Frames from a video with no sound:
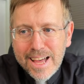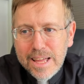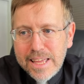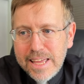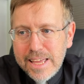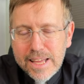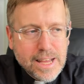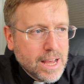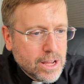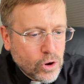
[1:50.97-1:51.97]
He
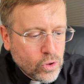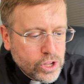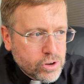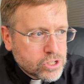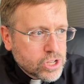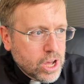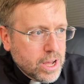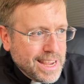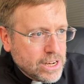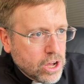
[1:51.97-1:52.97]
earlier saw
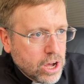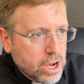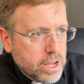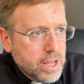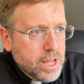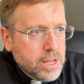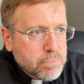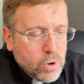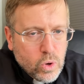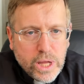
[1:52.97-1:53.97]
a dog
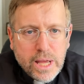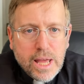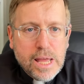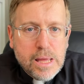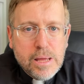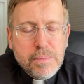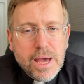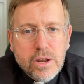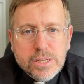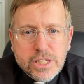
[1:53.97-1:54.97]
pulling a
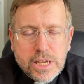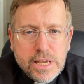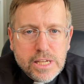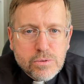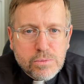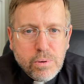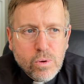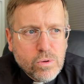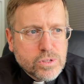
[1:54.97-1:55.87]
man on skis with poles.